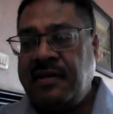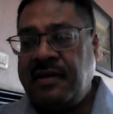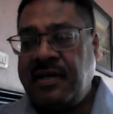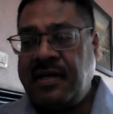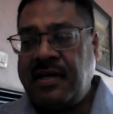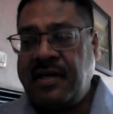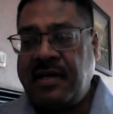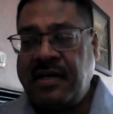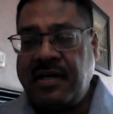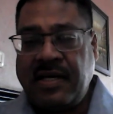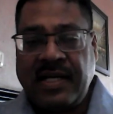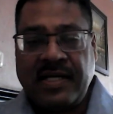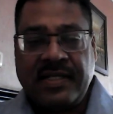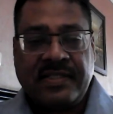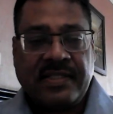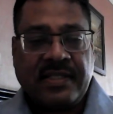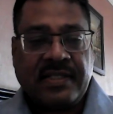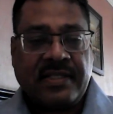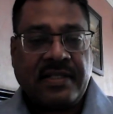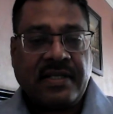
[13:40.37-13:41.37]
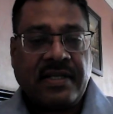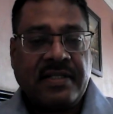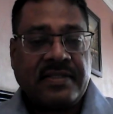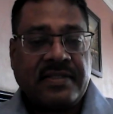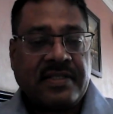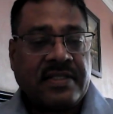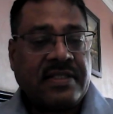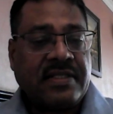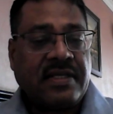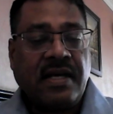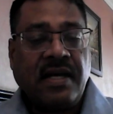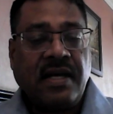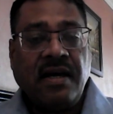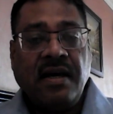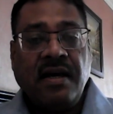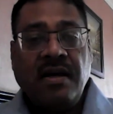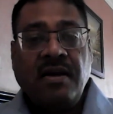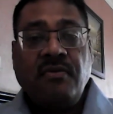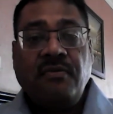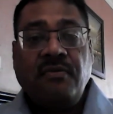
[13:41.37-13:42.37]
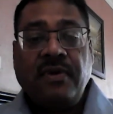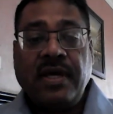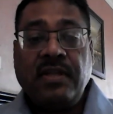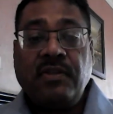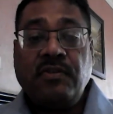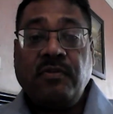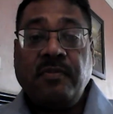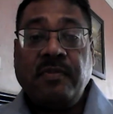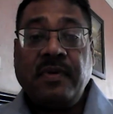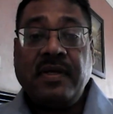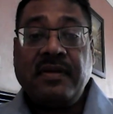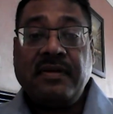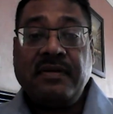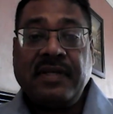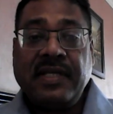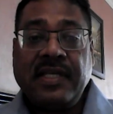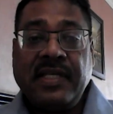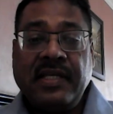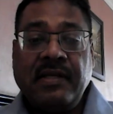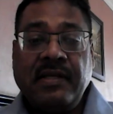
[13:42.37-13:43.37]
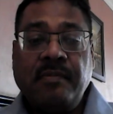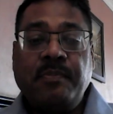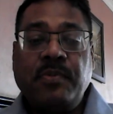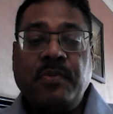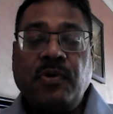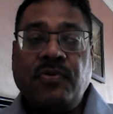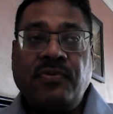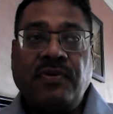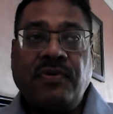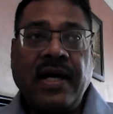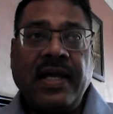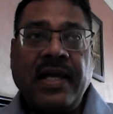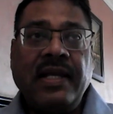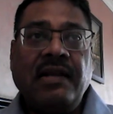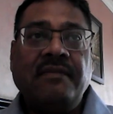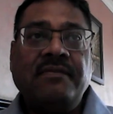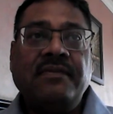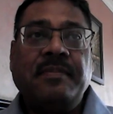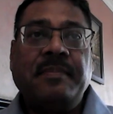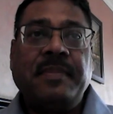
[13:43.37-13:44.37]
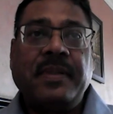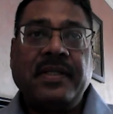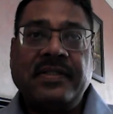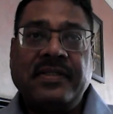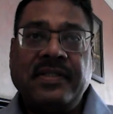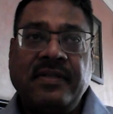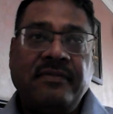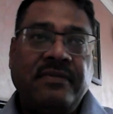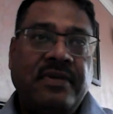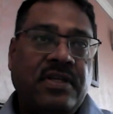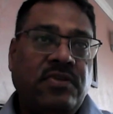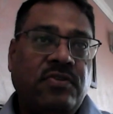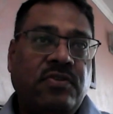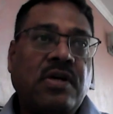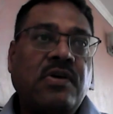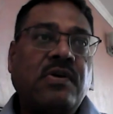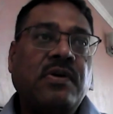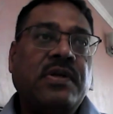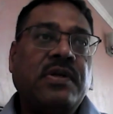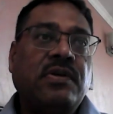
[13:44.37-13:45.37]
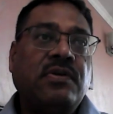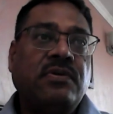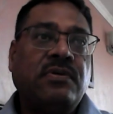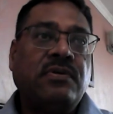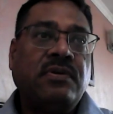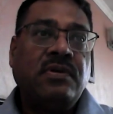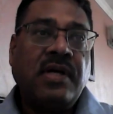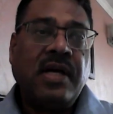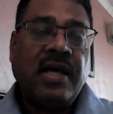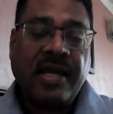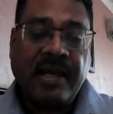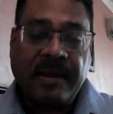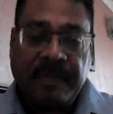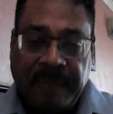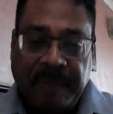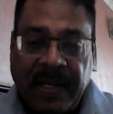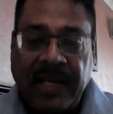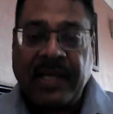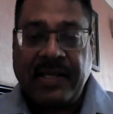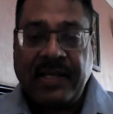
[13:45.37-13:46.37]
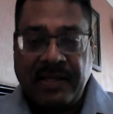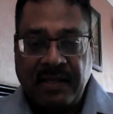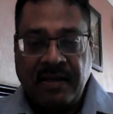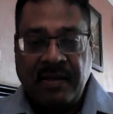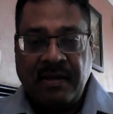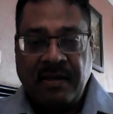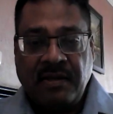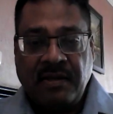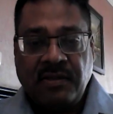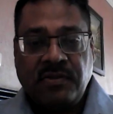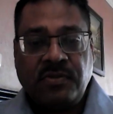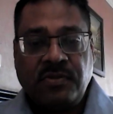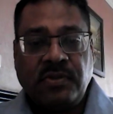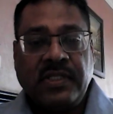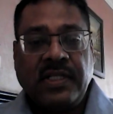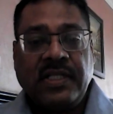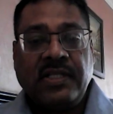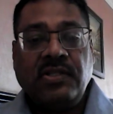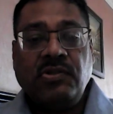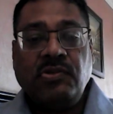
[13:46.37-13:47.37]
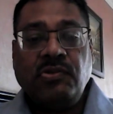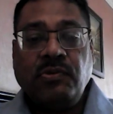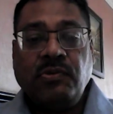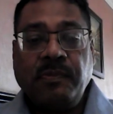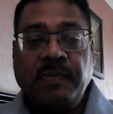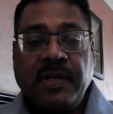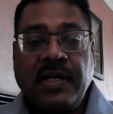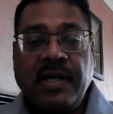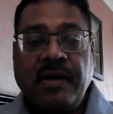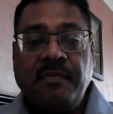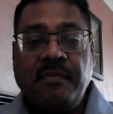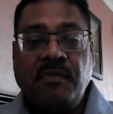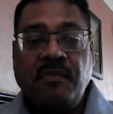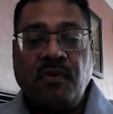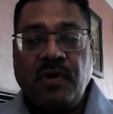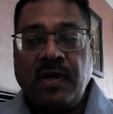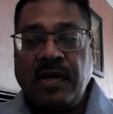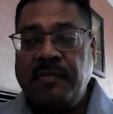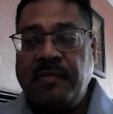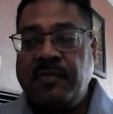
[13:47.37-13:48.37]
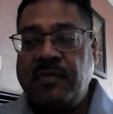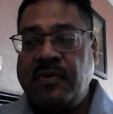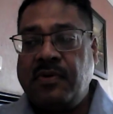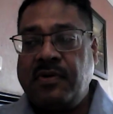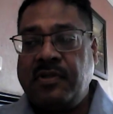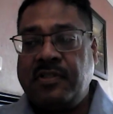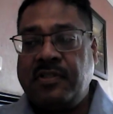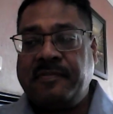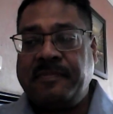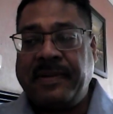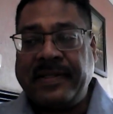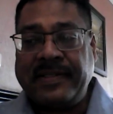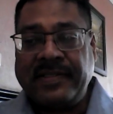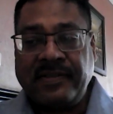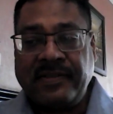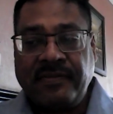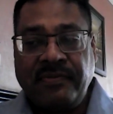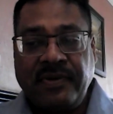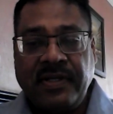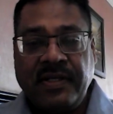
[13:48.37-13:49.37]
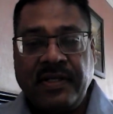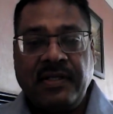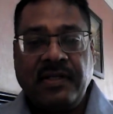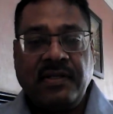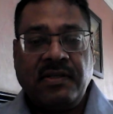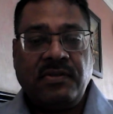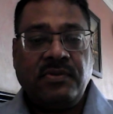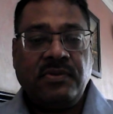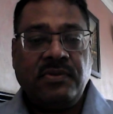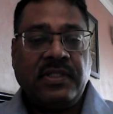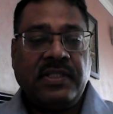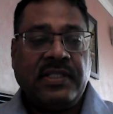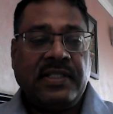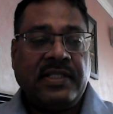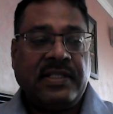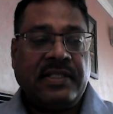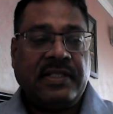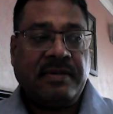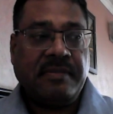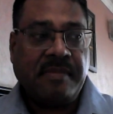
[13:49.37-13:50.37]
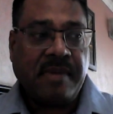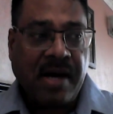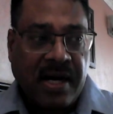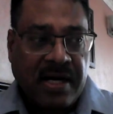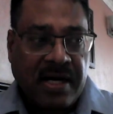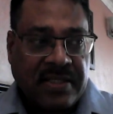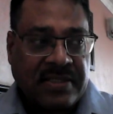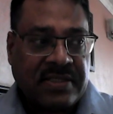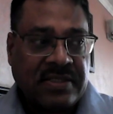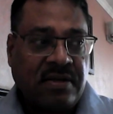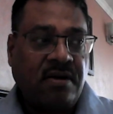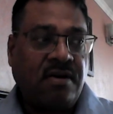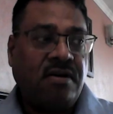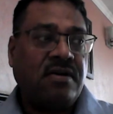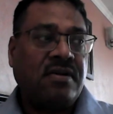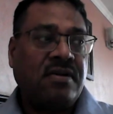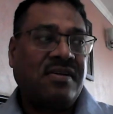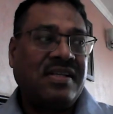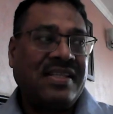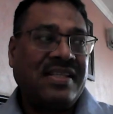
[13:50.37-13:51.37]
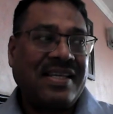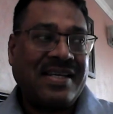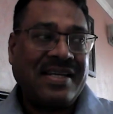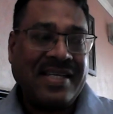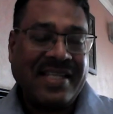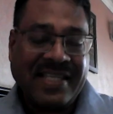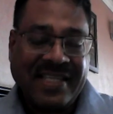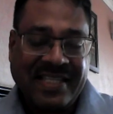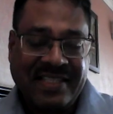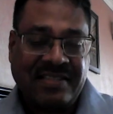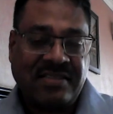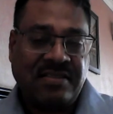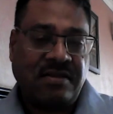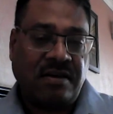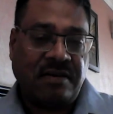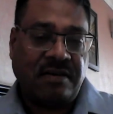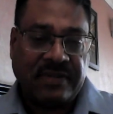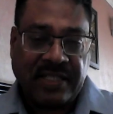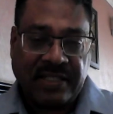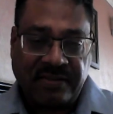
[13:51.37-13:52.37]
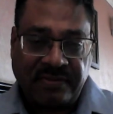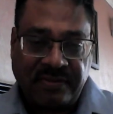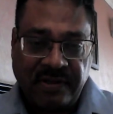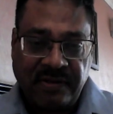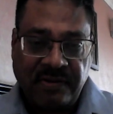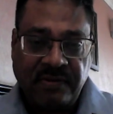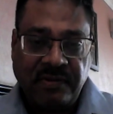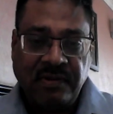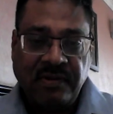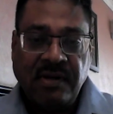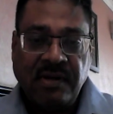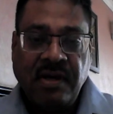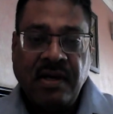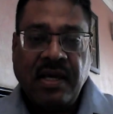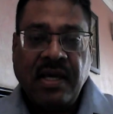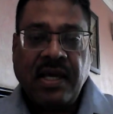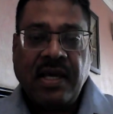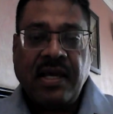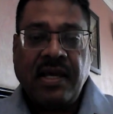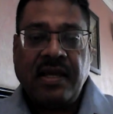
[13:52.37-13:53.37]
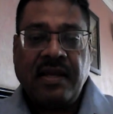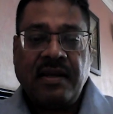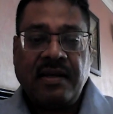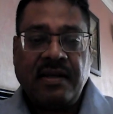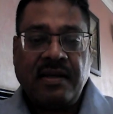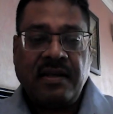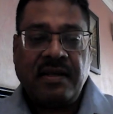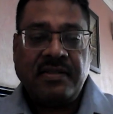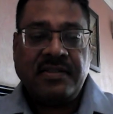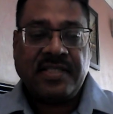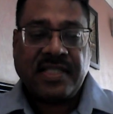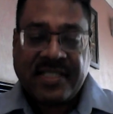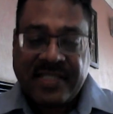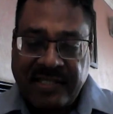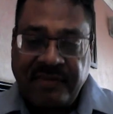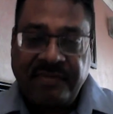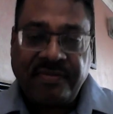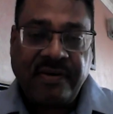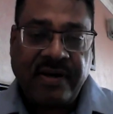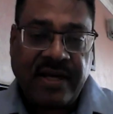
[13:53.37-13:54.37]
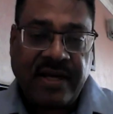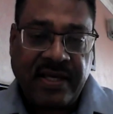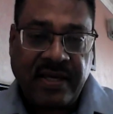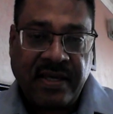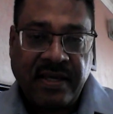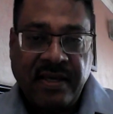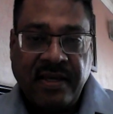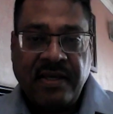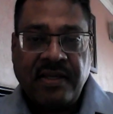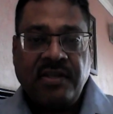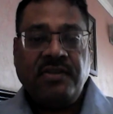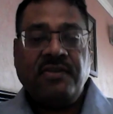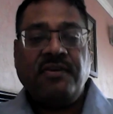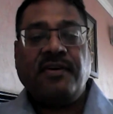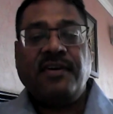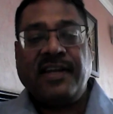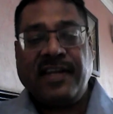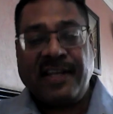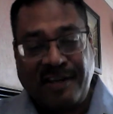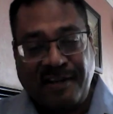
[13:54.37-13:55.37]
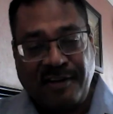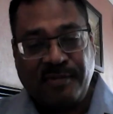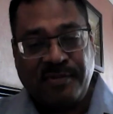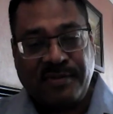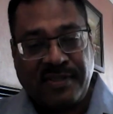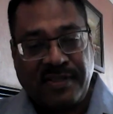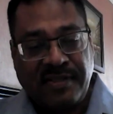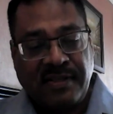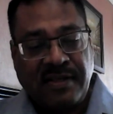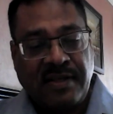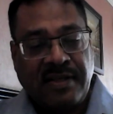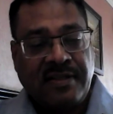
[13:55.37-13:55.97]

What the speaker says: Et cetera, where you may read profile of the person where you are going to apply, so that you become more and more specific to the demands or to the needs of that fellow and justify your inclusion.